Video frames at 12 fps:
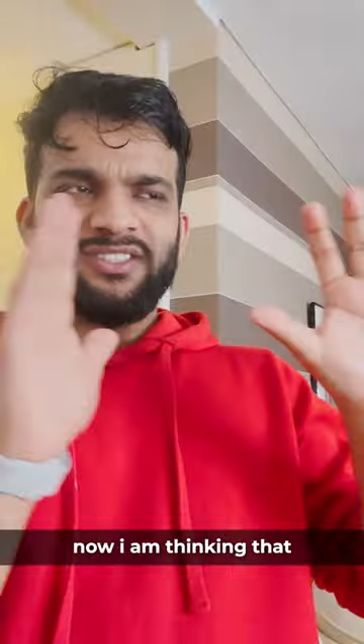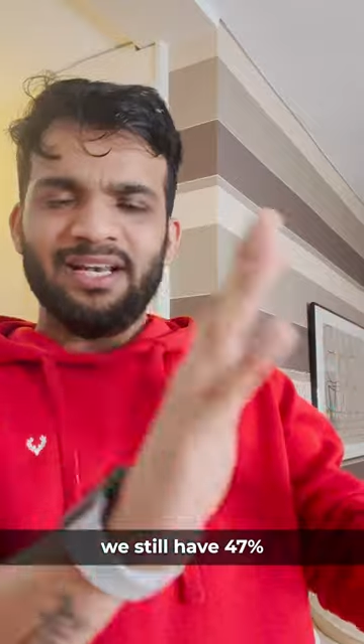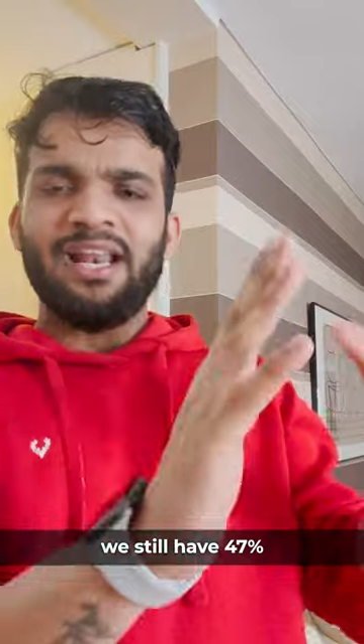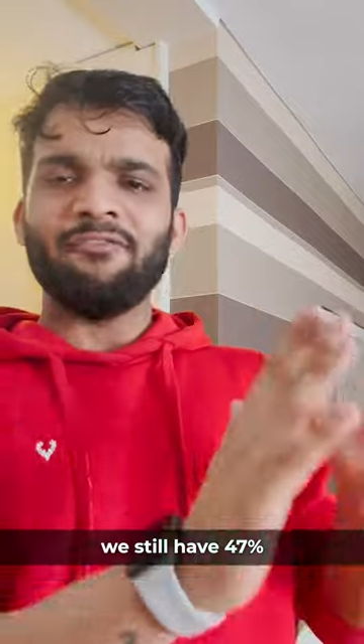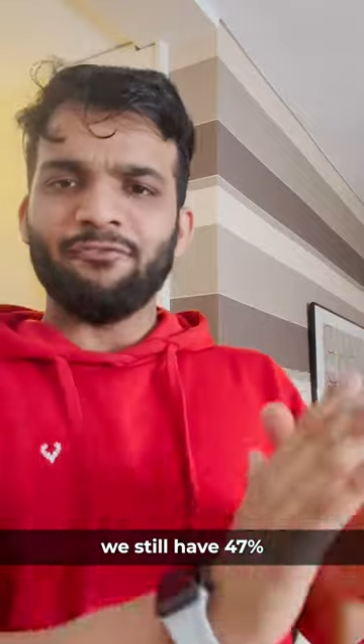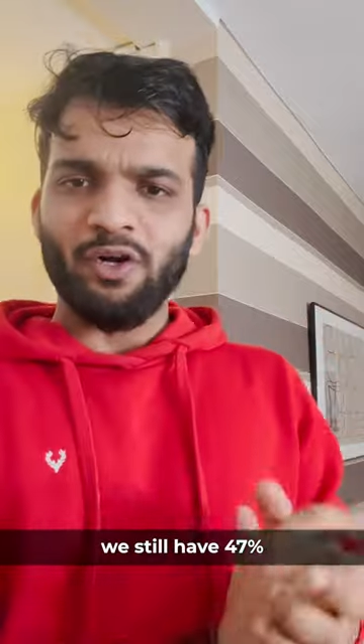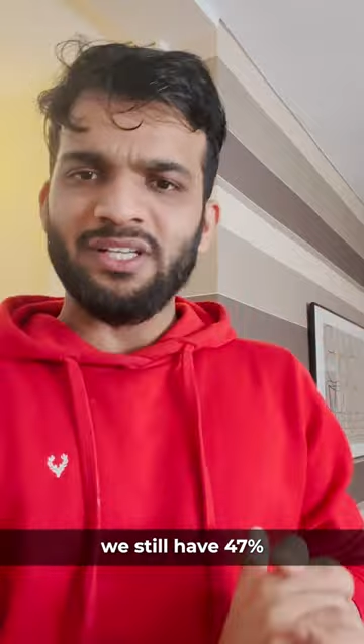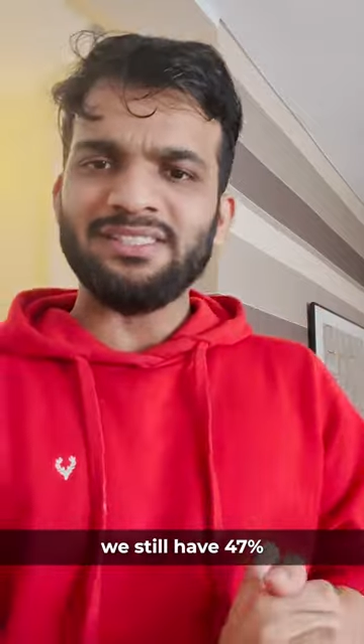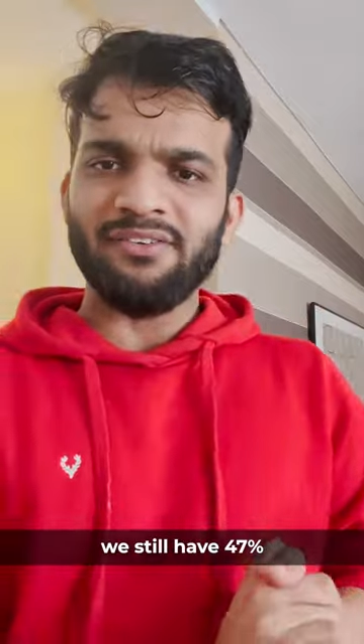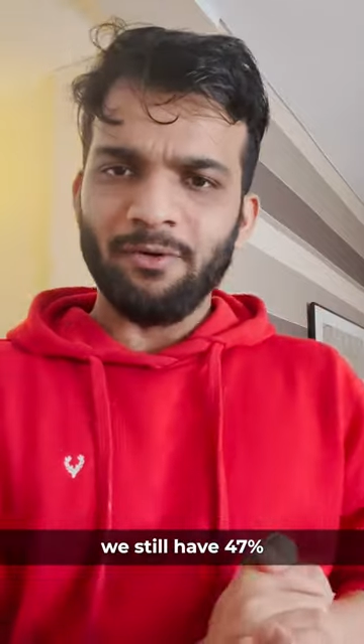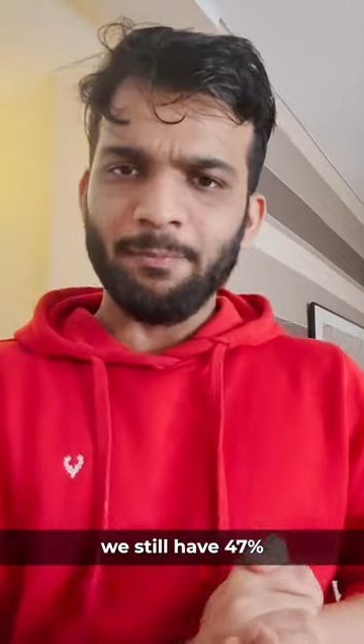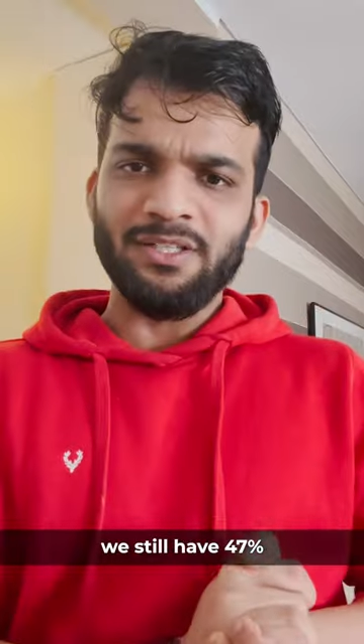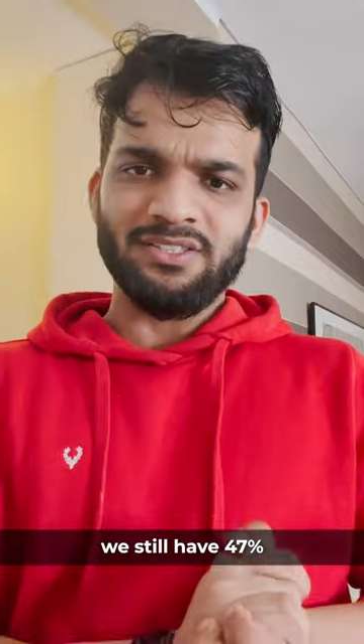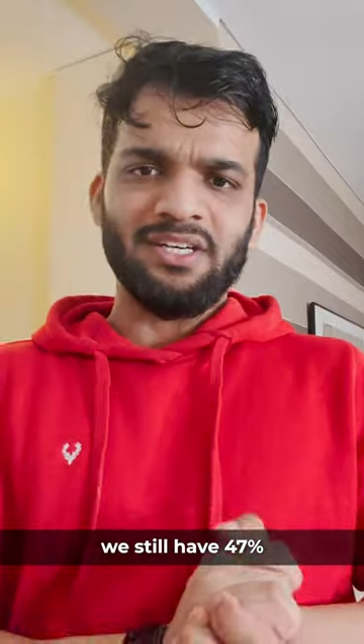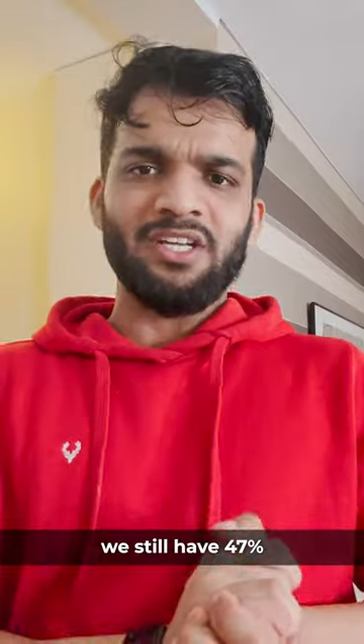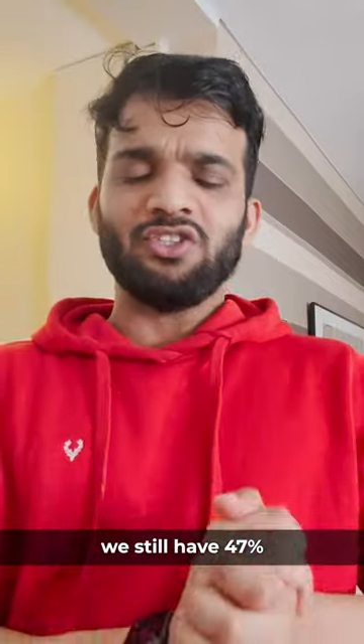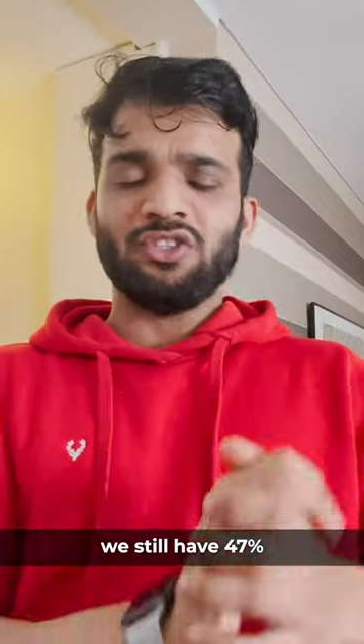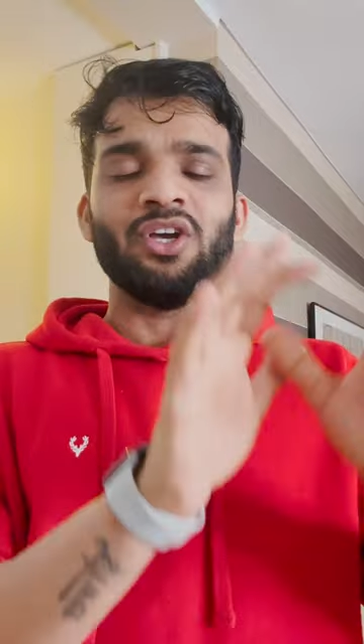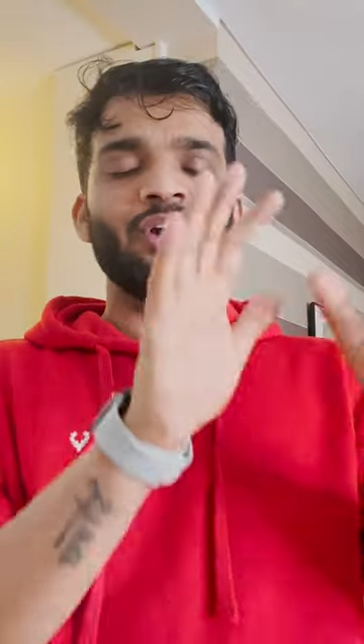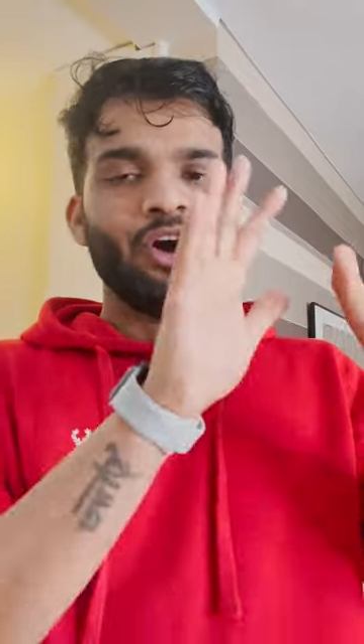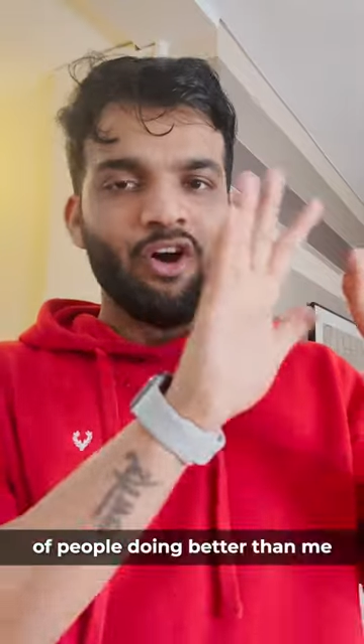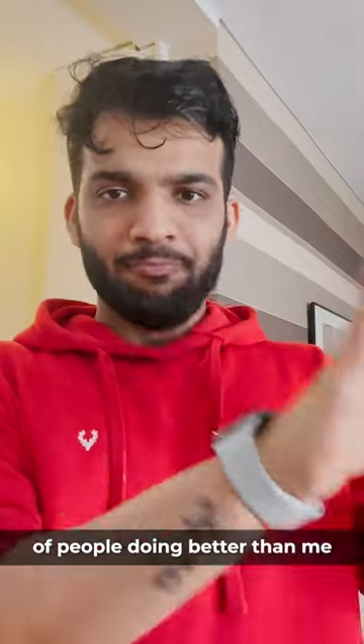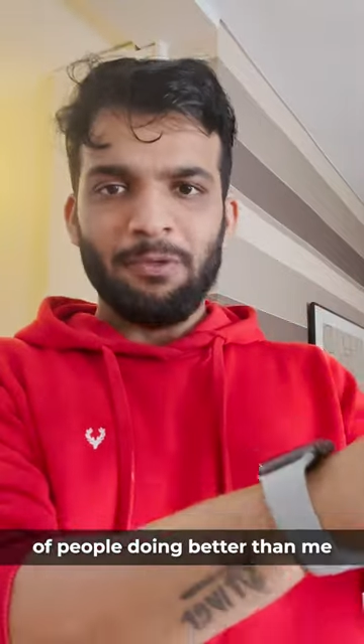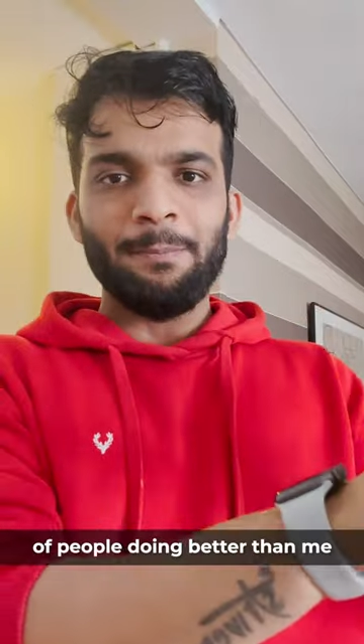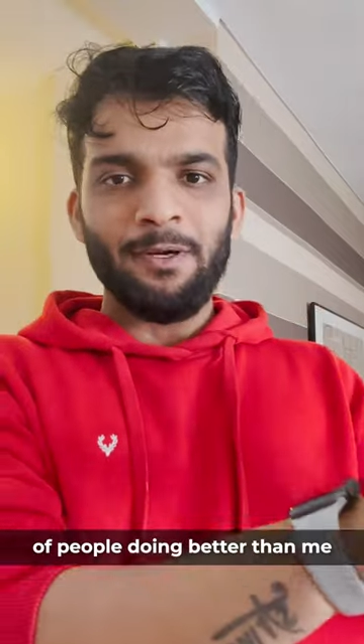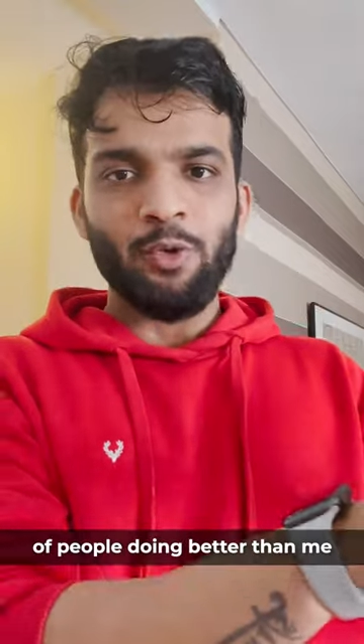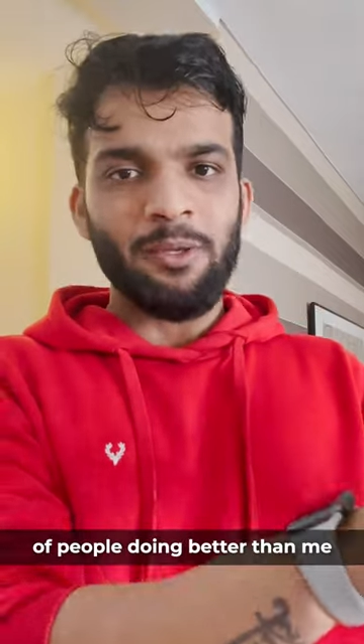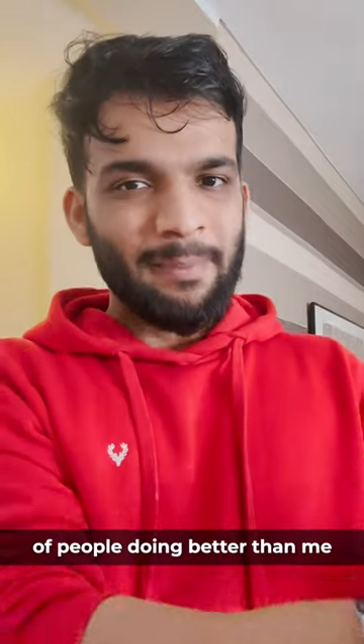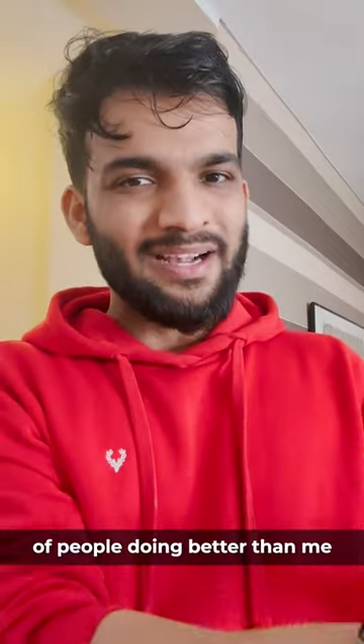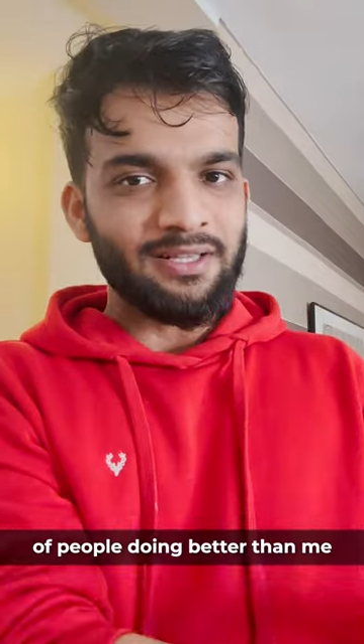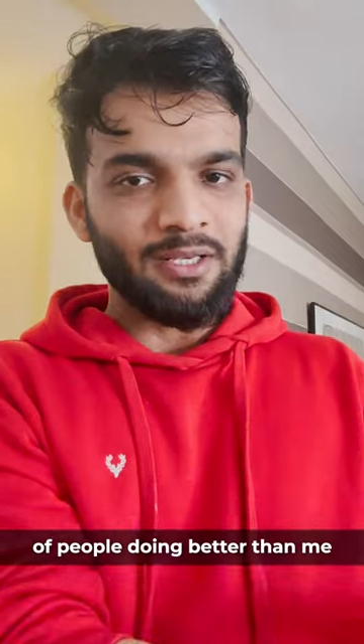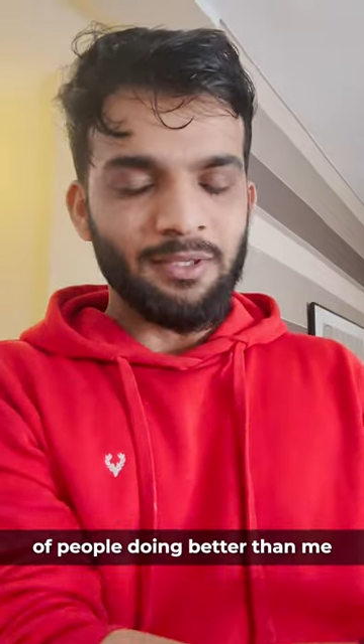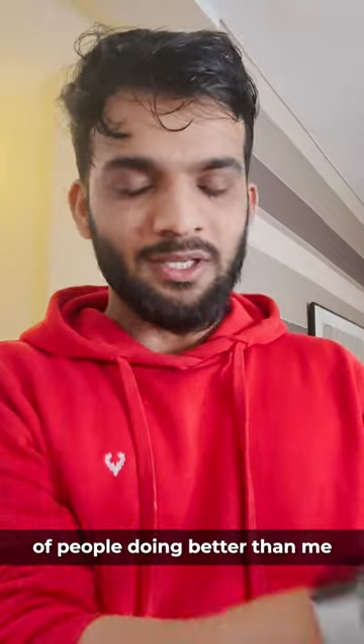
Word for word: still have 47% of people doing better than